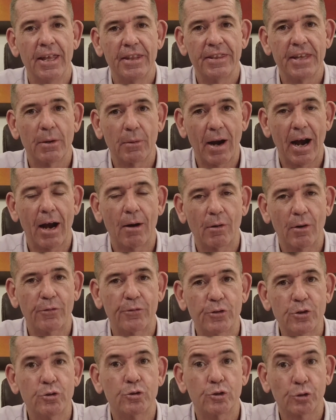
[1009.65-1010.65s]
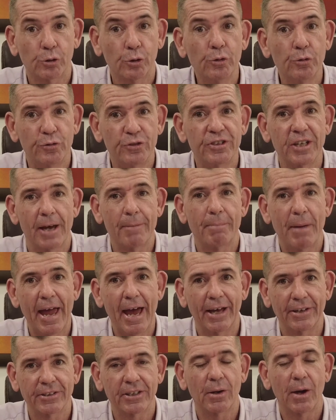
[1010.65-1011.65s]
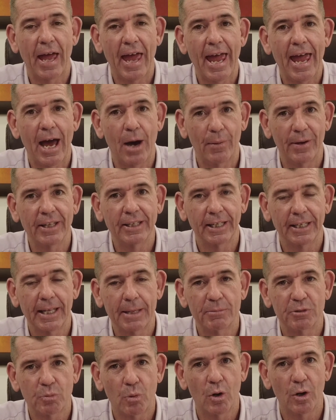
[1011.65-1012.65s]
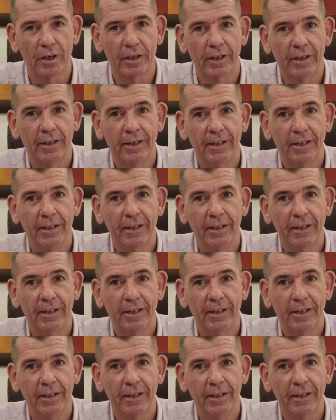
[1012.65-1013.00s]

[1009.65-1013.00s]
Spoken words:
There are a few truths about how LLMs work.